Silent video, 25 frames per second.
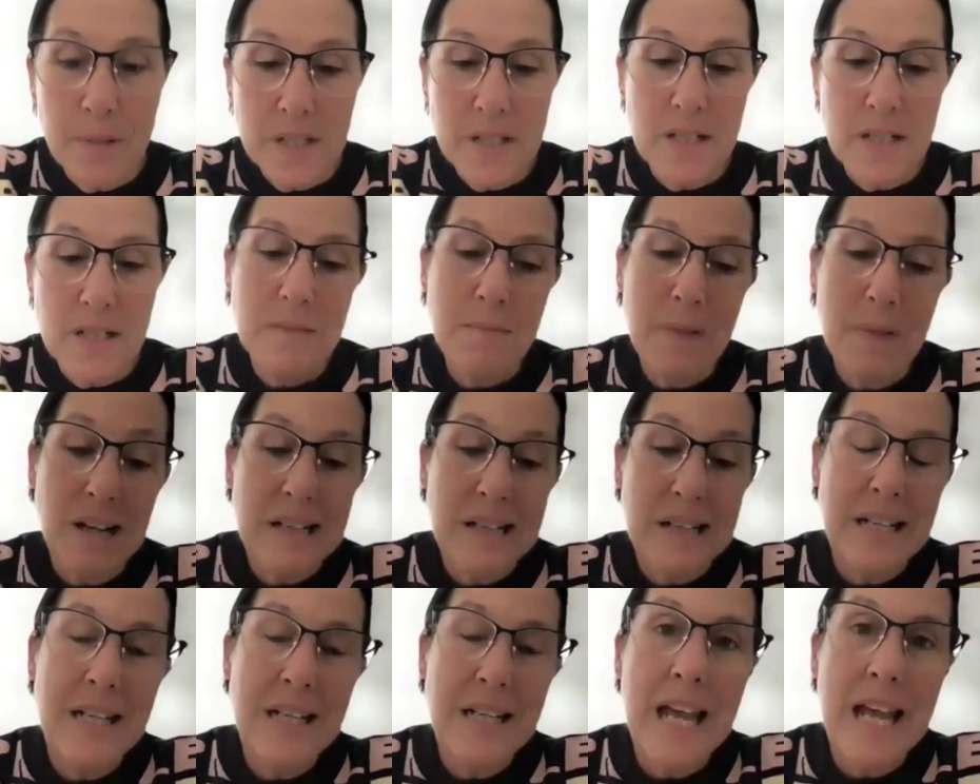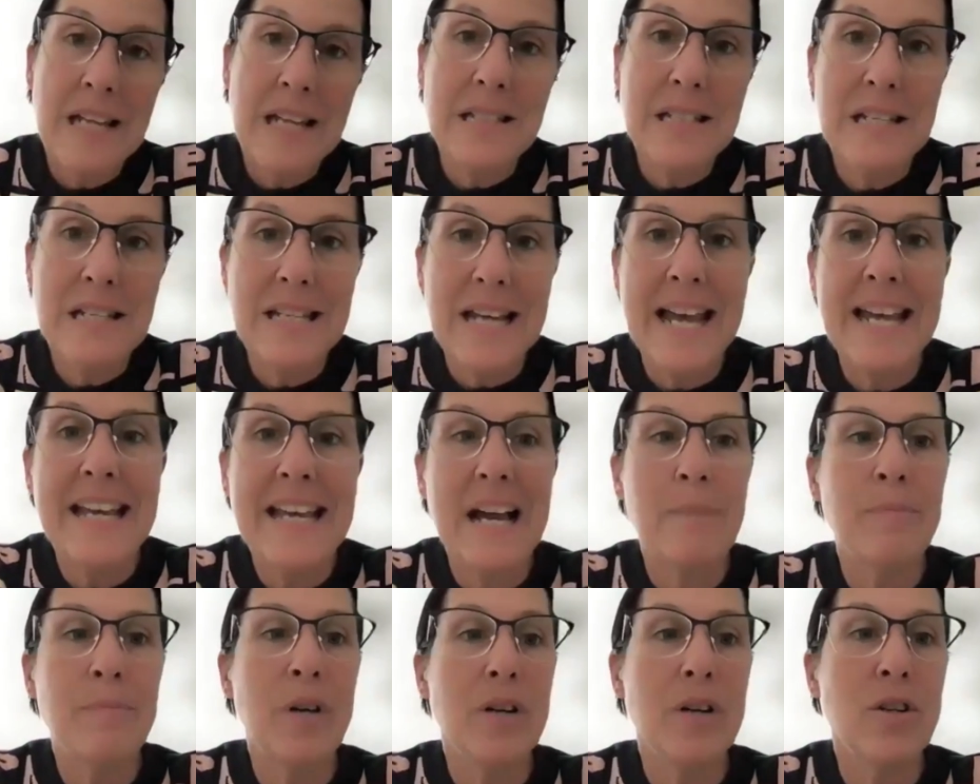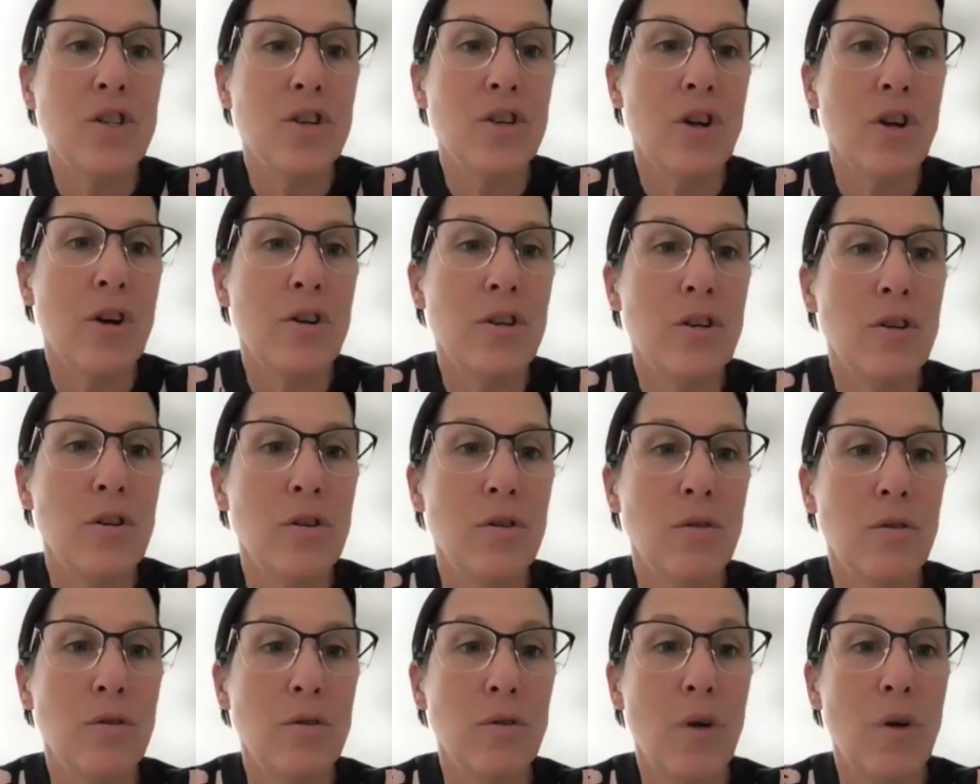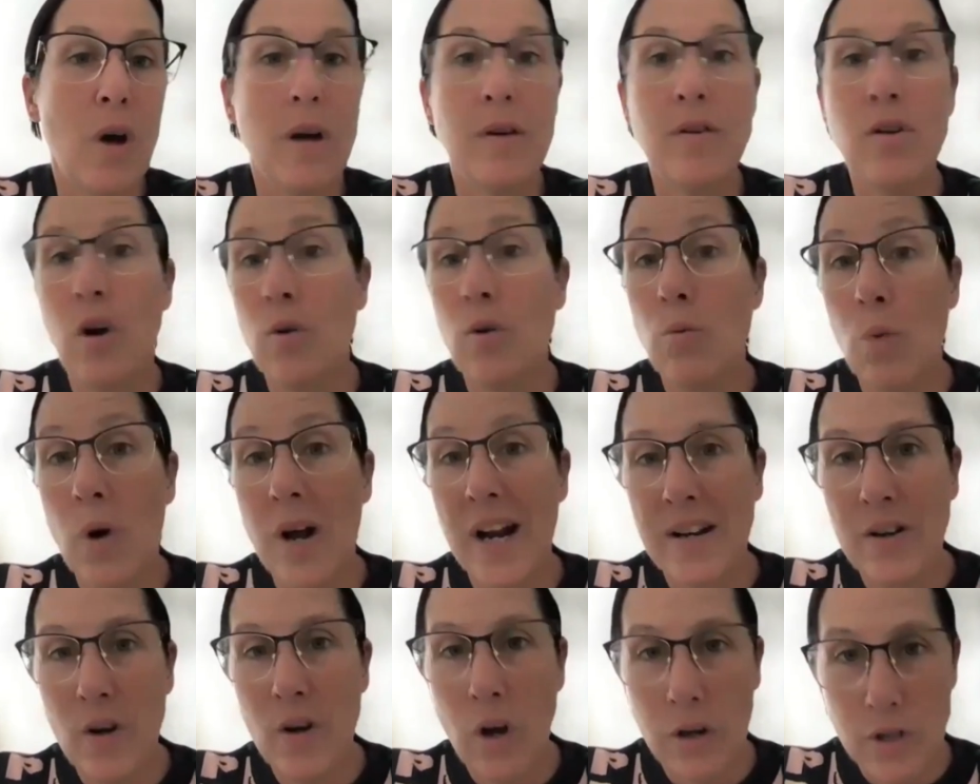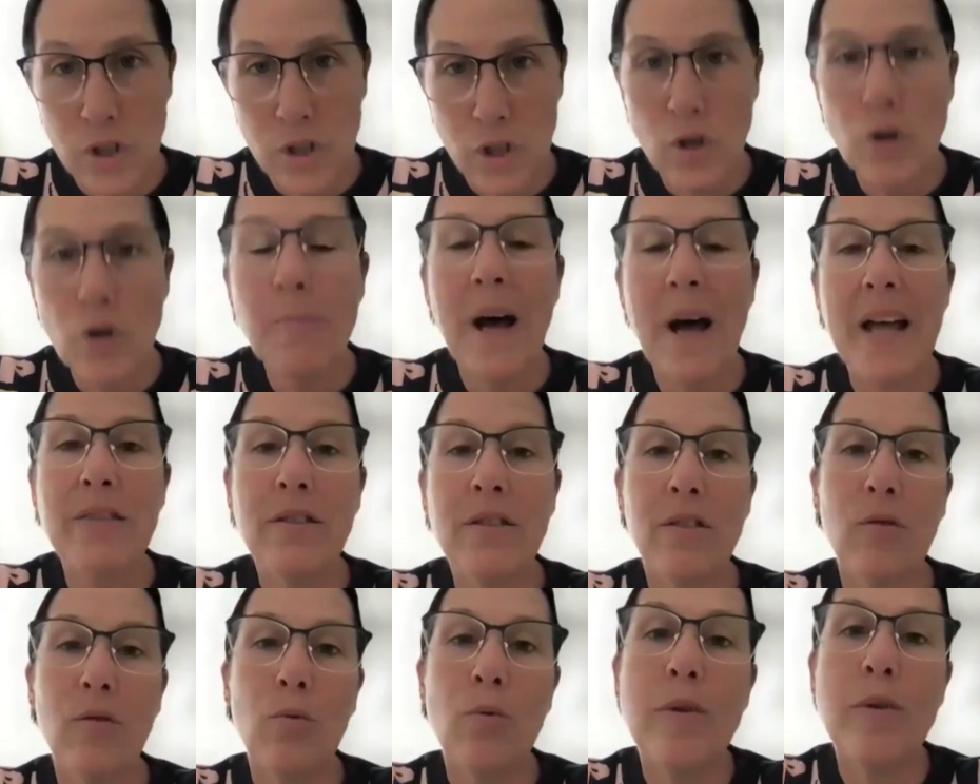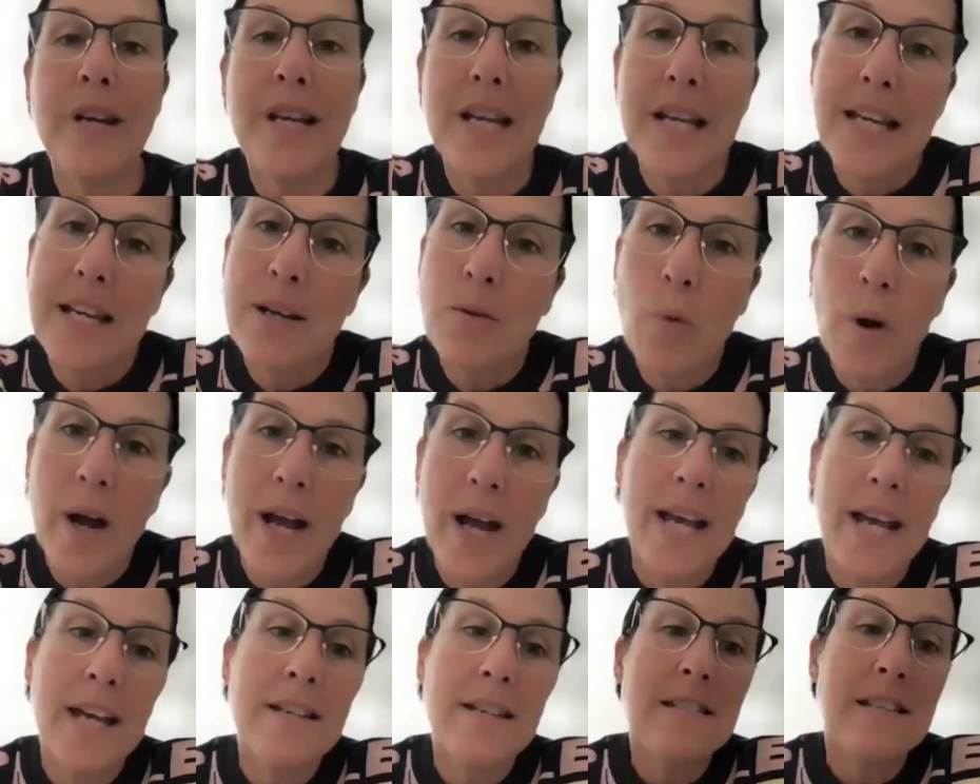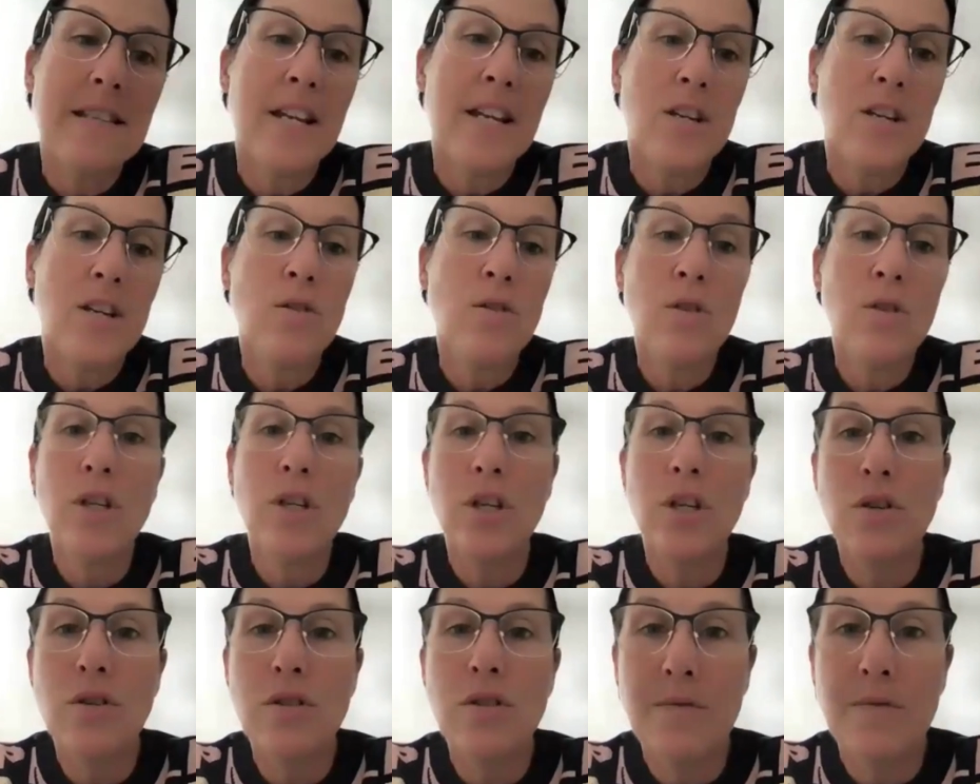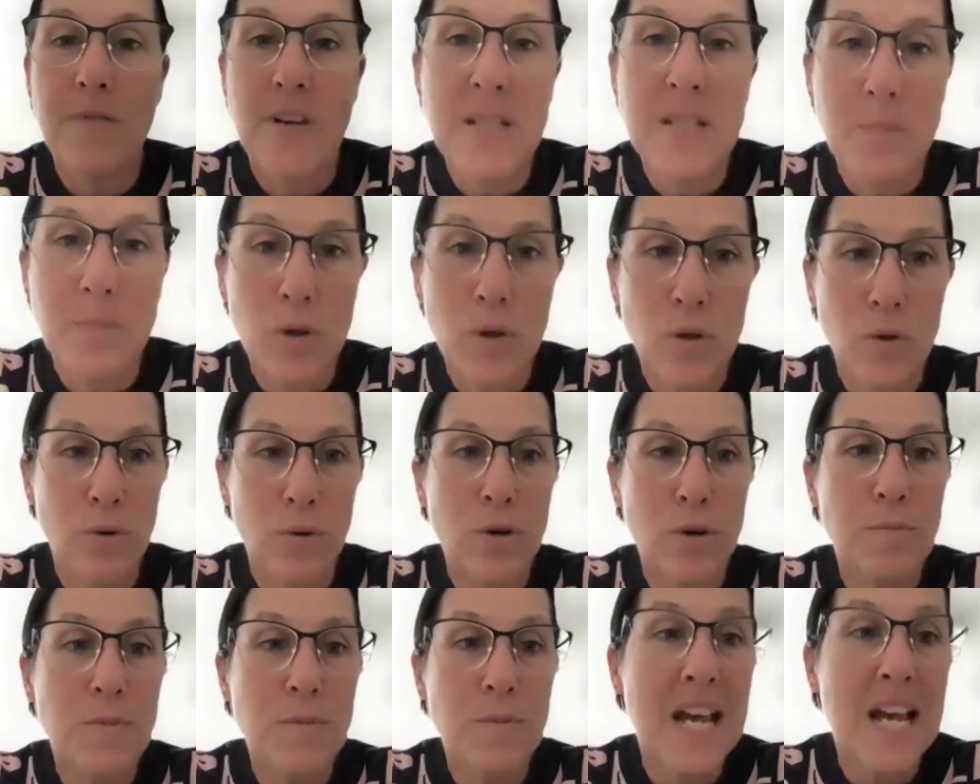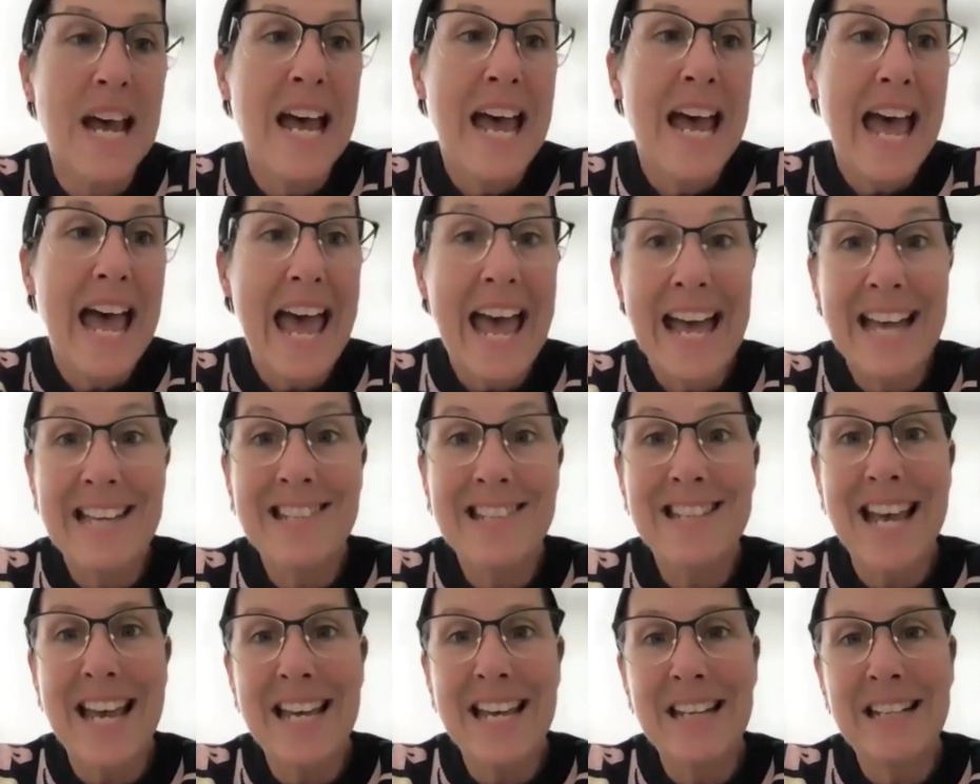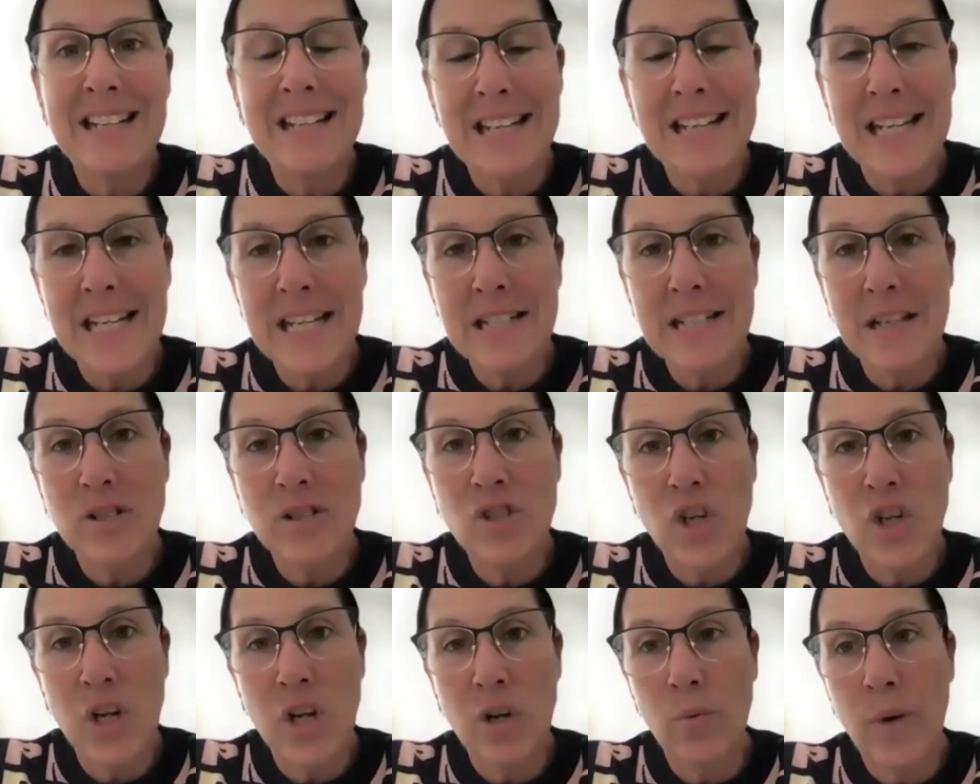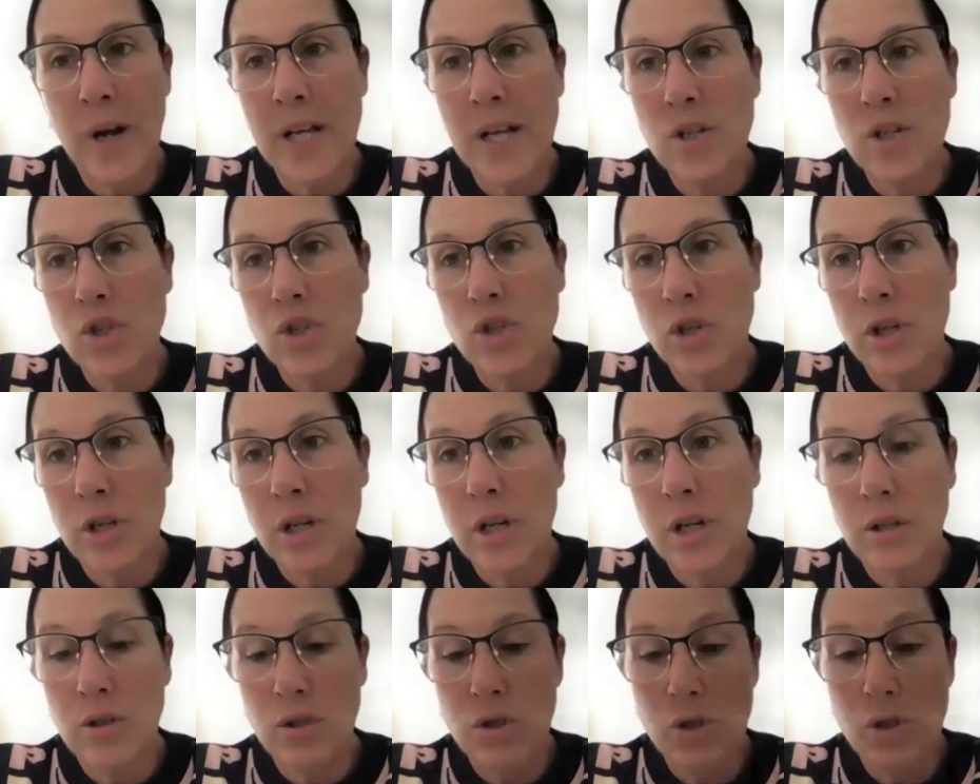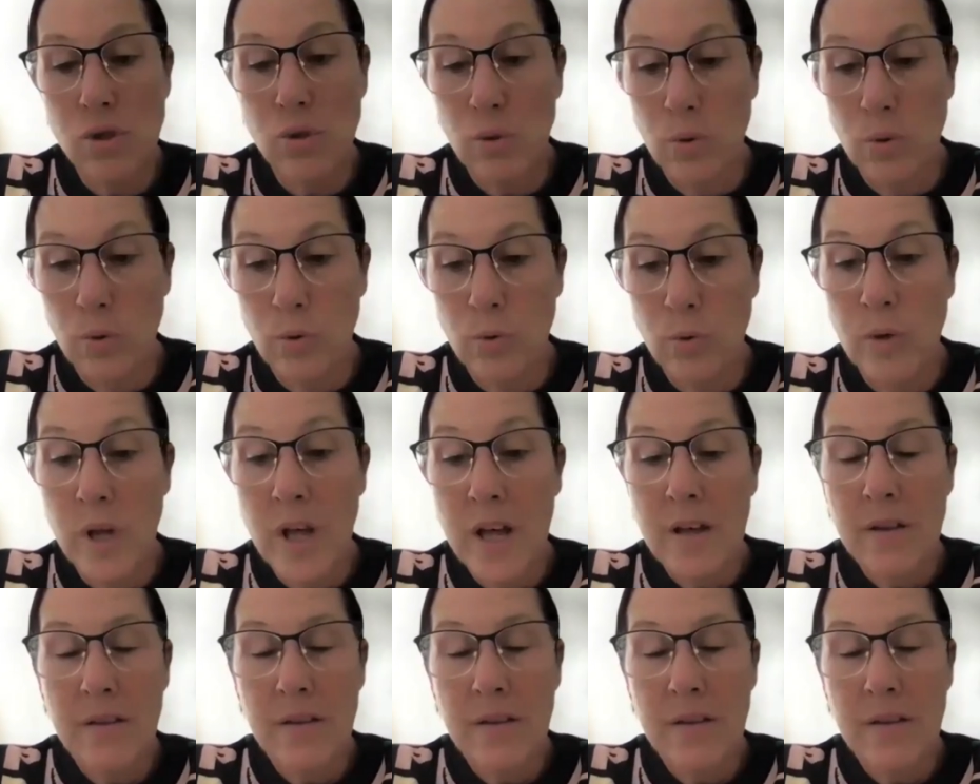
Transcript: Business Marketing. And today I'm going to show you not one, not two, but three ways that you can use Facebook groups as a lead generation tool.